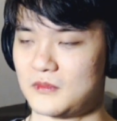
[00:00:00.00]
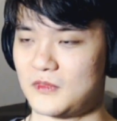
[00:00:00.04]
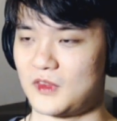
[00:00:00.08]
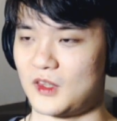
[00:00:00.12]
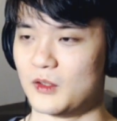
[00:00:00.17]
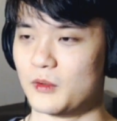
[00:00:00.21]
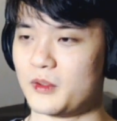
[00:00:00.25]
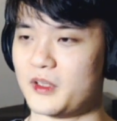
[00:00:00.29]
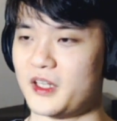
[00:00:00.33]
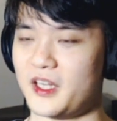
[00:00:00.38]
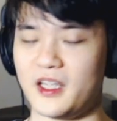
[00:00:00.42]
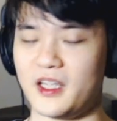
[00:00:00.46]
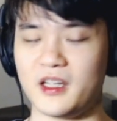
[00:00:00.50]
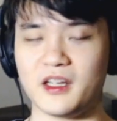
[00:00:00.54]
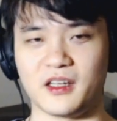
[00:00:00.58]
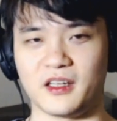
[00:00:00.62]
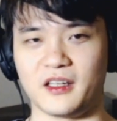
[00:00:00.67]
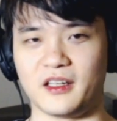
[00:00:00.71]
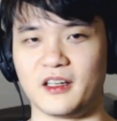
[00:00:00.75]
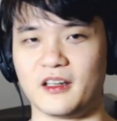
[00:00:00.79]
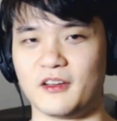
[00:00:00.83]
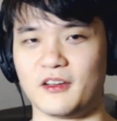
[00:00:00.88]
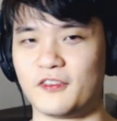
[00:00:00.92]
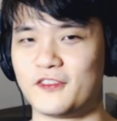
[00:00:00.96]
Okay,
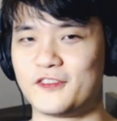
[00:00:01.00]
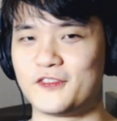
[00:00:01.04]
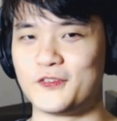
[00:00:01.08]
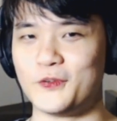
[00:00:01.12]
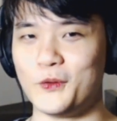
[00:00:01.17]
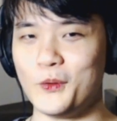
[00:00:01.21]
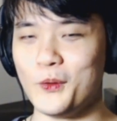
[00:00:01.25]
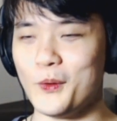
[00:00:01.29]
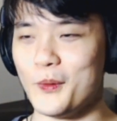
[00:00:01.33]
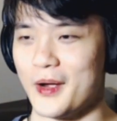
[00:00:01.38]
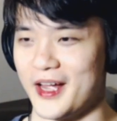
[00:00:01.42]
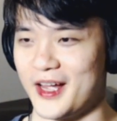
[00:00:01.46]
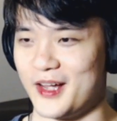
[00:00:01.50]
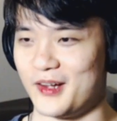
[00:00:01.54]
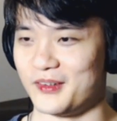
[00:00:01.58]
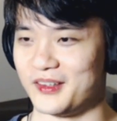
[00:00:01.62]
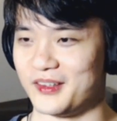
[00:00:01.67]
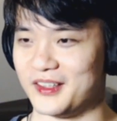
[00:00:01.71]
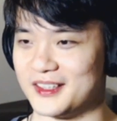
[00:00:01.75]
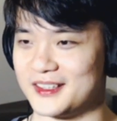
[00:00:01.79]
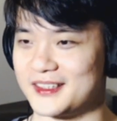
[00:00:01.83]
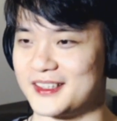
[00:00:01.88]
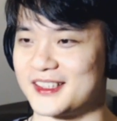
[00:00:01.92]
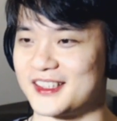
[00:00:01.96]
a full-out
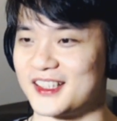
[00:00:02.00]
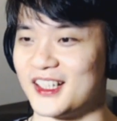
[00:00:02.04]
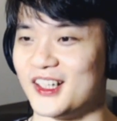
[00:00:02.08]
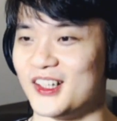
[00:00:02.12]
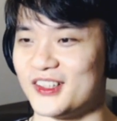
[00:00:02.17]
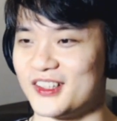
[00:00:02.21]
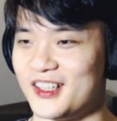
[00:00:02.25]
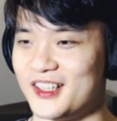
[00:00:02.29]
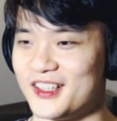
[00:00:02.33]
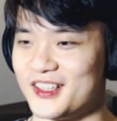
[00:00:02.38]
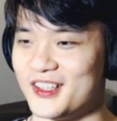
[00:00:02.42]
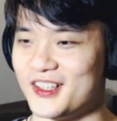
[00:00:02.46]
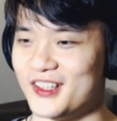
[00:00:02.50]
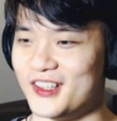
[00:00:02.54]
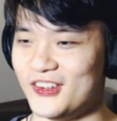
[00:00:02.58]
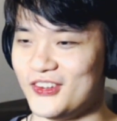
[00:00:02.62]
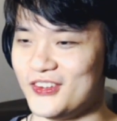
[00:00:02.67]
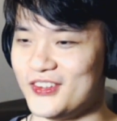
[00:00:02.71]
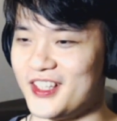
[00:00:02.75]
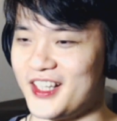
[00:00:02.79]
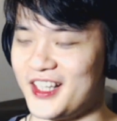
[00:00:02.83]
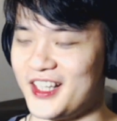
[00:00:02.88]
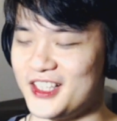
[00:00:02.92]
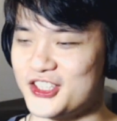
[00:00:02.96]
assault on all
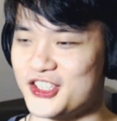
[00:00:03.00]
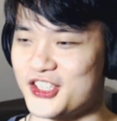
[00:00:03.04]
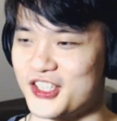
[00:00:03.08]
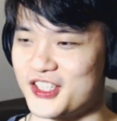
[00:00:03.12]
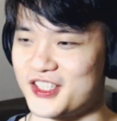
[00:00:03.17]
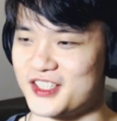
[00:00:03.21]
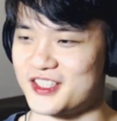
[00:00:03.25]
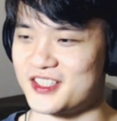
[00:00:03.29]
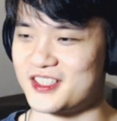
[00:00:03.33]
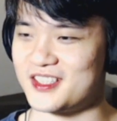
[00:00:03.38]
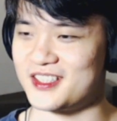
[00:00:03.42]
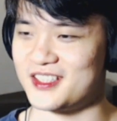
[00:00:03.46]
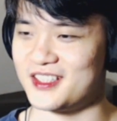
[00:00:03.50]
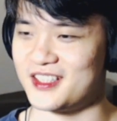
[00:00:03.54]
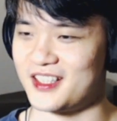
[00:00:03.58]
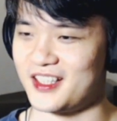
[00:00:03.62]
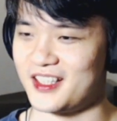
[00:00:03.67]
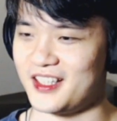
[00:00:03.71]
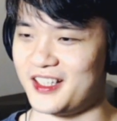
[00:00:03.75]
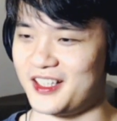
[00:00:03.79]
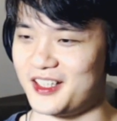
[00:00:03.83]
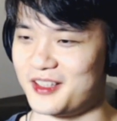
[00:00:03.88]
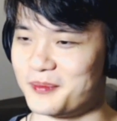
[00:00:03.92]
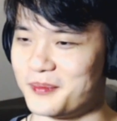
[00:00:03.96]
nations.
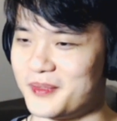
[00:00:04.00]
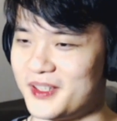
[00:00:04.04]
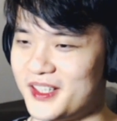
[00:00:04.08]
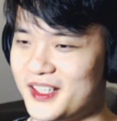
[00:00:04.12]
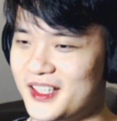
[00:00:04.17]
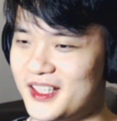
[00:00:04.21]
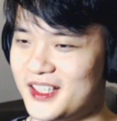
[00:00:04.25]
Damn.